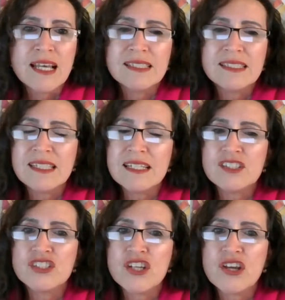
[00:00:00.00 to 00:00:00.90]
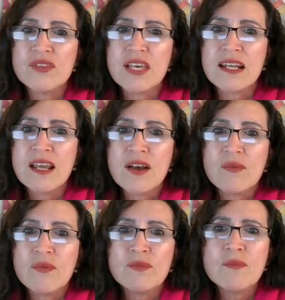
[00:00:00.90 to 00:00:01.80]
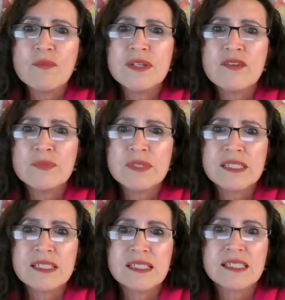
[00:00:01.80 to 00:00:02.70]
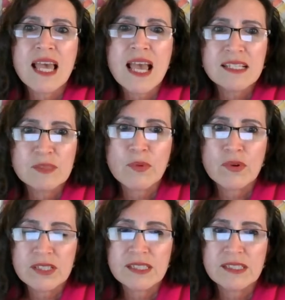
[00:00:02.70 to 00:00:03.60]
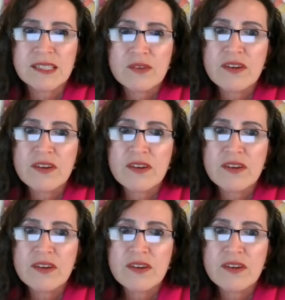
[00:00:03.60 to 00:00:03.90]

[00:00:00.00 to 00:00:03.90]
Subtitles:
And studies show that when a woman-owned business exports,